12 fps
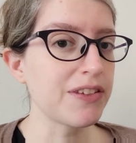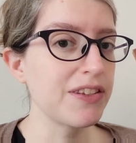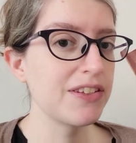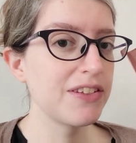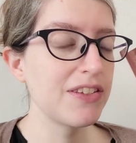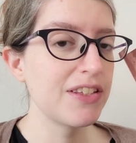
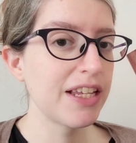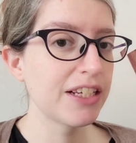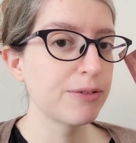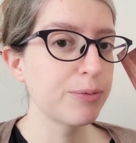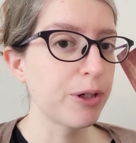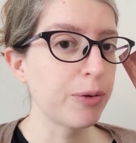This is the
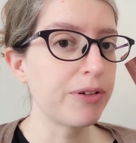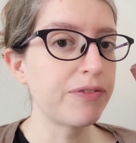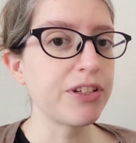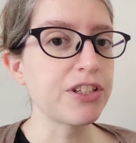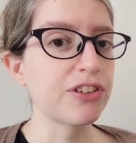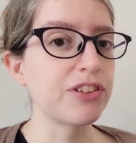next book I want to
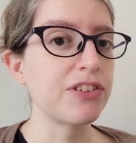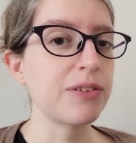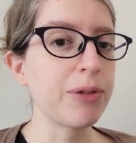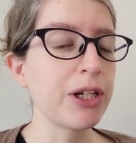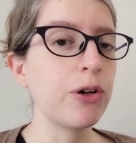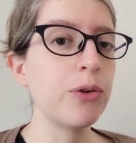finish, because
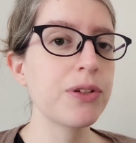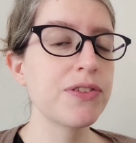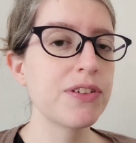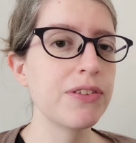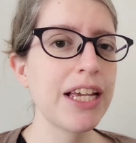my goal is to,